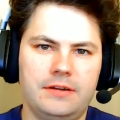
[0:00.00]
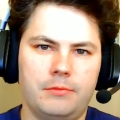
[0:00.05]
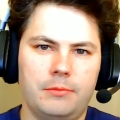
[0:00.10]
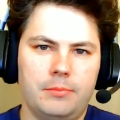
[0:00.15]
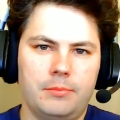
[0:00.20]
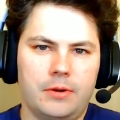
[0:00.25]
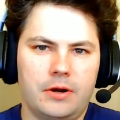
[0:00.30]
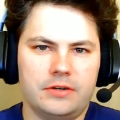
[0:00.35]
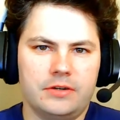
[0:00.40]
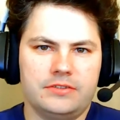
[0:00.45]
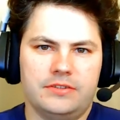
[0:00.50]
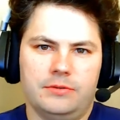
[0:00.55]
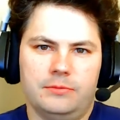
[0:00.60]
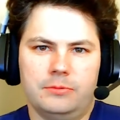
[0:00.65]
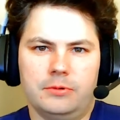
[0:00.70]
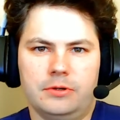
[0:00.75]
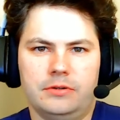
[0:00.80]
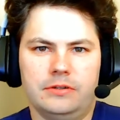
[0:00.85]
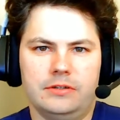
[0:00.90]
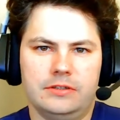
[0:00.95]
parts of the
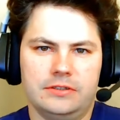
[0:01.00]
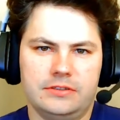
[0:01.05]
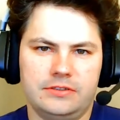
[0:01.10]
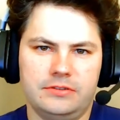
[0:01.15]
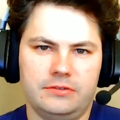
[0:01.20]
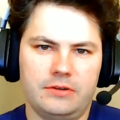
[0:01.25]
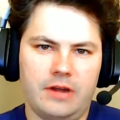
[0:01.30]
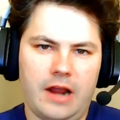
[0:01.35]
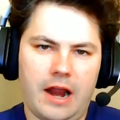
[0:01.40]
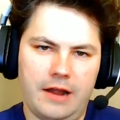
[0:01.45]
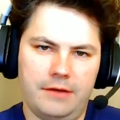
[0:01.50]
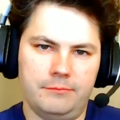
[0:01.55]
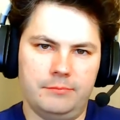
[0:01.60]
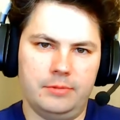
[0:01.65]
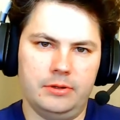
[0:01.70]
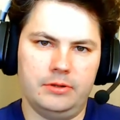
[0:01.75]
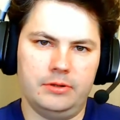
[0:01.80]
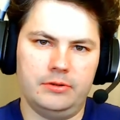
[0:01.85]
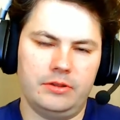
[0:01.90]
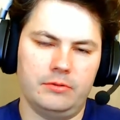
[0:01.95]
world and you're still kind of
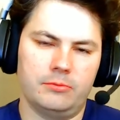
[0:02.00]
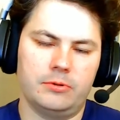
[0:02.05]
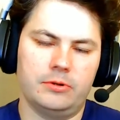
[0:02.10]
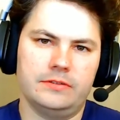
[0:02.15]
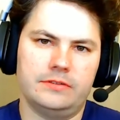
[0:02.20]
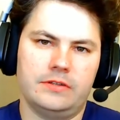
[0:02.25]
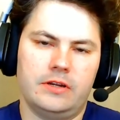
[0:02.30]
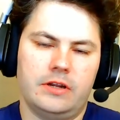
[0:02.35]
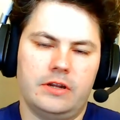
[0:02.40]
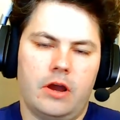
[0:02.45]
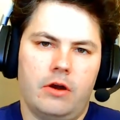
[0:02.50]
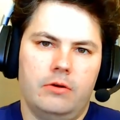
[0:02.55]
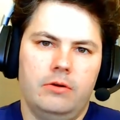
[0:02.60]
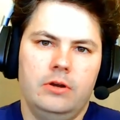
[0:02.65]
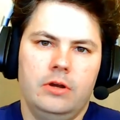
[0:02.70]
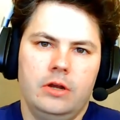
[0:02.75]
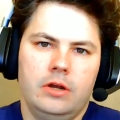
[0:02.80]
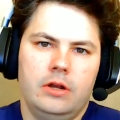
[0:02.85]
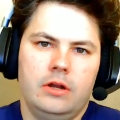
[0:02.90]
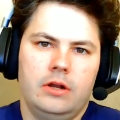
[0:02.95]
building the world as you go.
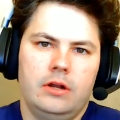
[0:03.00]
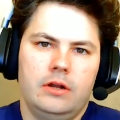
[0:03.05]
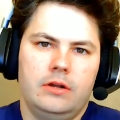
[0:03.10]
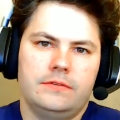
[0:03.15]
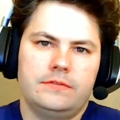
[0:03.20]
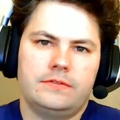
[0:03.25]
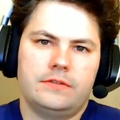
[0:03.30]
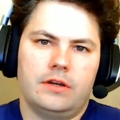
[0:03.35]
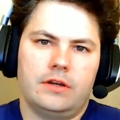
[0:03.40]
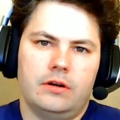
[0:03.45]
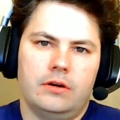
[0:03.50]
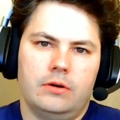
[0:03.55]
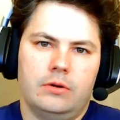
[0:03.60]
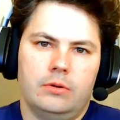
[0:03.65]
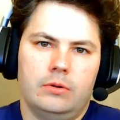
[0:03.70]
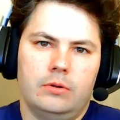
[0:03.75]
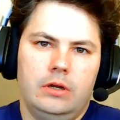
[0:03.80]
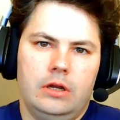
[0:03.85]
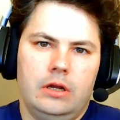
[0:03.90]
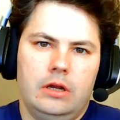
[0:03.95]
So
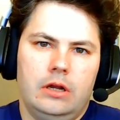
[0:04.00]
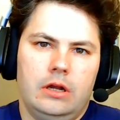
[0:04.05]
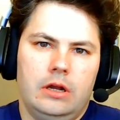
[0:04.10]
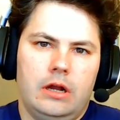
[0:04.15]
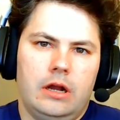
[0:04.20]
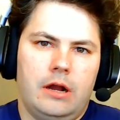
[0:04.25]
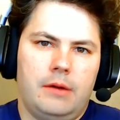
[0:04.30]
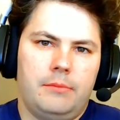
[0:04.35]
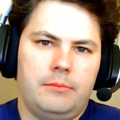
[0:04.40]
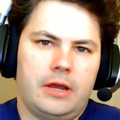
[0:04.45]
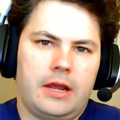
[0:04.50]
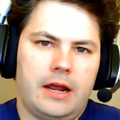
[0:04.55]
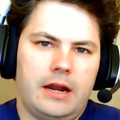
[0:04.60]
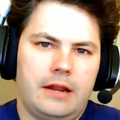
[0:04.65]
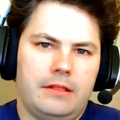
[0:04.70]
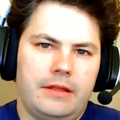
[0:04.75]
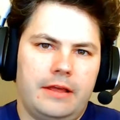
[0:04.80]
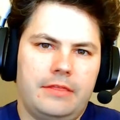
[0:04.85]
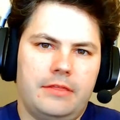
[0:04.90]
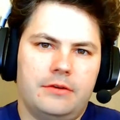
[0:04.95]
I'm going to kind of
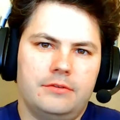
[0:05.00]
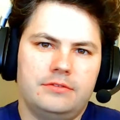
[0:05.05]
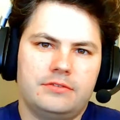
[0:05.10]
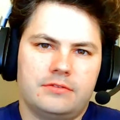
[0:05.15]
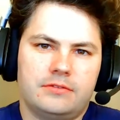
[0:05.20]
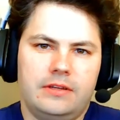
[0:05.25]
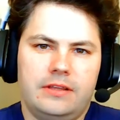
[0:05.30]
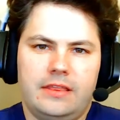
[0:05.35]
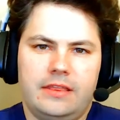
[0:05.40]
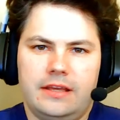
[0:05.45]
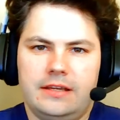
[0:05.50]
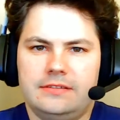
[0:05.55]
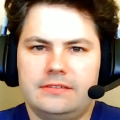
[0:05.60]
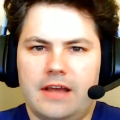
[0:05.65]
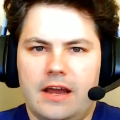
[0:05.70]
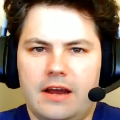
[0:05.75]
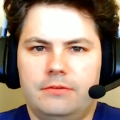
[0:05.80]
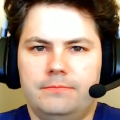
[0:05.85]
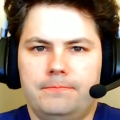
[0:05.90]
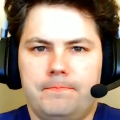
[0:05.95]
lay those three things
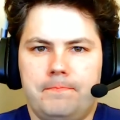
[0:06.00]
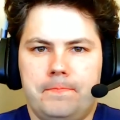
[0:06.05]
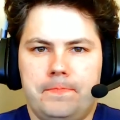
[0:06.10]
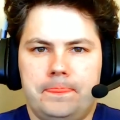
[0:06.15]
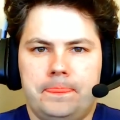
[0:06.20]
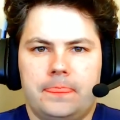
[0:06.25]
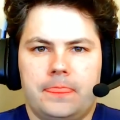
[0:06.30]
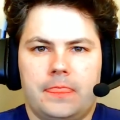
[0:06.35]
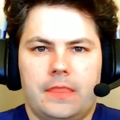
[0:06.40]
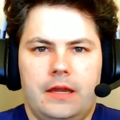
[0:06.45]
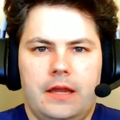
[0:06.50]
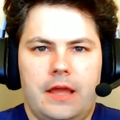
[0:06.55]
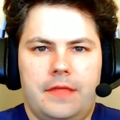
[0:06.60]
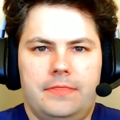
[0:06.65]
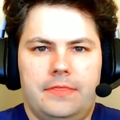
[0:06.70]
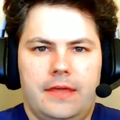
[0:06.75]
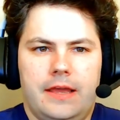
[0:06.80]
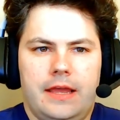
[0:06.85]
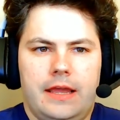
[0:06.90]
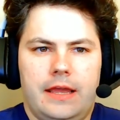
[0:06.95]
out and
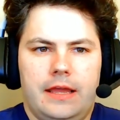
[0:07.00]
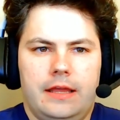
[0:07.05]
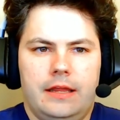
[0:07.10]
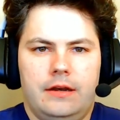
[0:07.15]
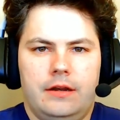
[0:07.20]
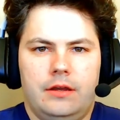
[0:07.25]
then